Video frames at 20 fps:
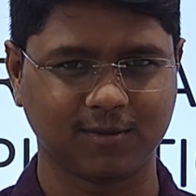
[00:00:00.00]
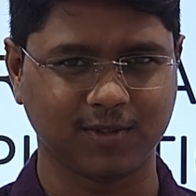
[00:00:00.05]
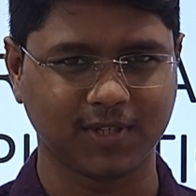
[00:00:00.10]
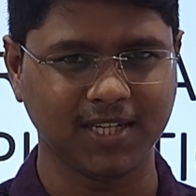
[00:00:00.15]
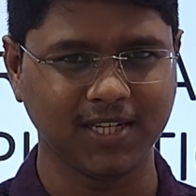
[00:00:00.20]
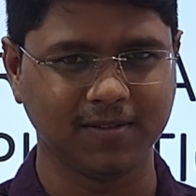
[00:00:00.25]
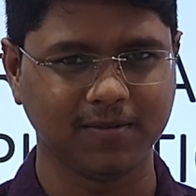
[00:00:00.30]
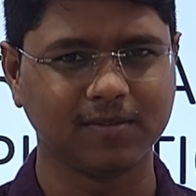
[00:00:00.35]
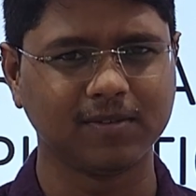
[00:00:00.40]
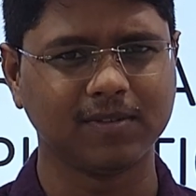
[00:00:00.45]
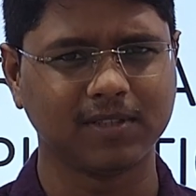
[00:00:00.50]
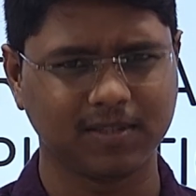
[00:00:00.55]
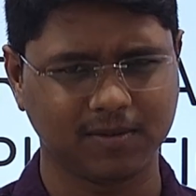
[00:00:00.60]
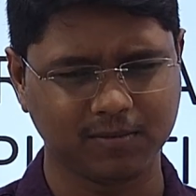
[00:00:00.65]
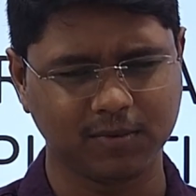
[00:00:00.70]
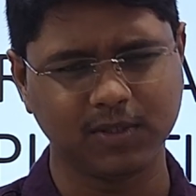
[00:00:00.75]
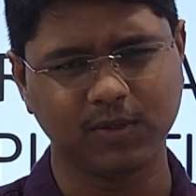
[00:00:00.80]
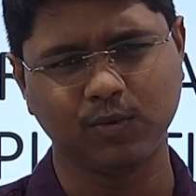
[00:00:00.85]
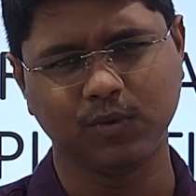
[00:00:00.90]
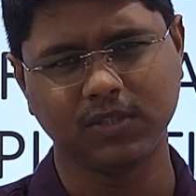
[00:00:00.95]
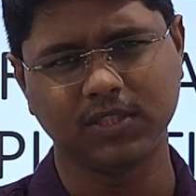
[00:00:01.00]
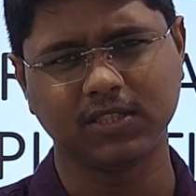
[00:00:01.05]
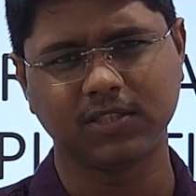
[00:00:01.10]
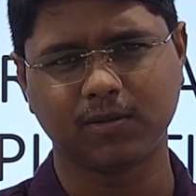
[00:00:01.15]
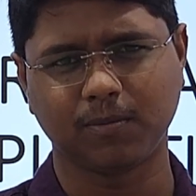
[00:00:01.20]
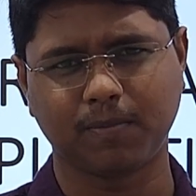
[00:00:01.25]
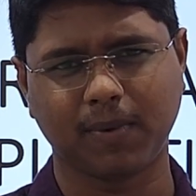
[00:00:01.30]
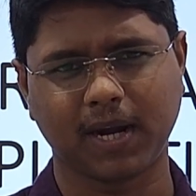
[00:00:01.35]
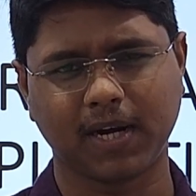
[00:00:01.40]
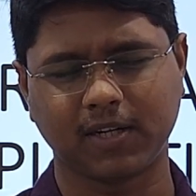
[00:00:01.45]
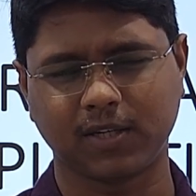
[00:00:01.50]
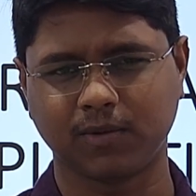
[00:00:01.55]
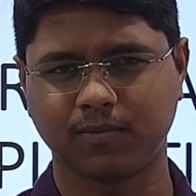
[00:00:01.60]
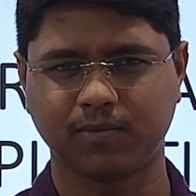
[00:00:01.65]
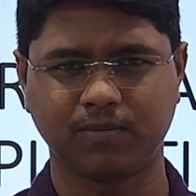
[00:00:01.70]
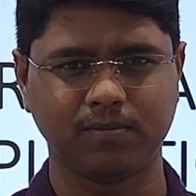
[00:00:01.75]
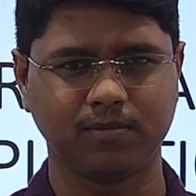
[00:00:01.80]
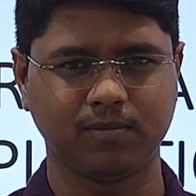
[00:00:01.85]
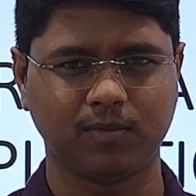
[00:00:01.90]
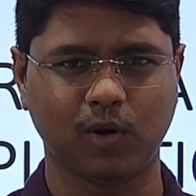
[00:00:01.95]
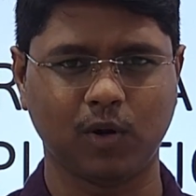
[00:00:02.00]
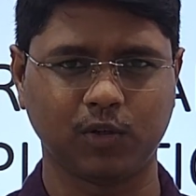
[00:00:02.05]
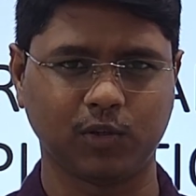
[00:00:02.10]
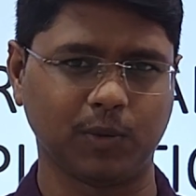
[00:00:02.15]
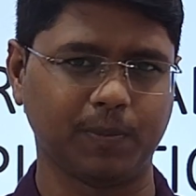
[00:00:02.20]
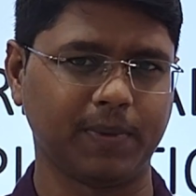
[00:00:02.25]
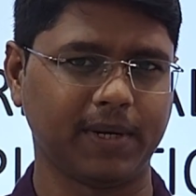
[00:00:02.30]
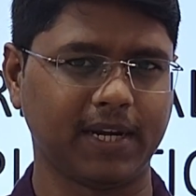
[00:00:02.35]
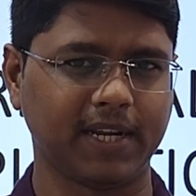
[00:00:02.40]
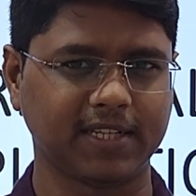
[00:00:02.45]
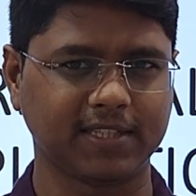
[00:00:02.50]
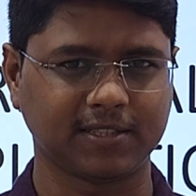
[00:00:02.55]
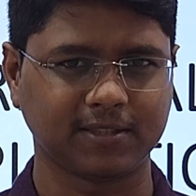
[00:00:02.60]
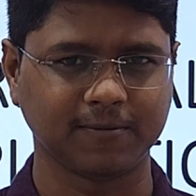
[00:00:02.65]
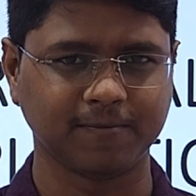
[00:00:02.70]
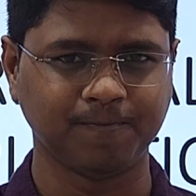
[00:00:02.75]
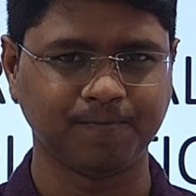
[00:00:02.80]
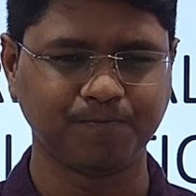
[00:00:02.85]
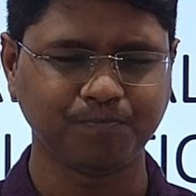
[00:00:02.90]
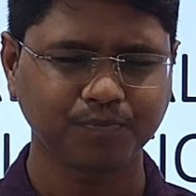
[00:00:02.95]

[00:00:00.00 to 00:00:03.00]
Okay, which is the part of orthopedics.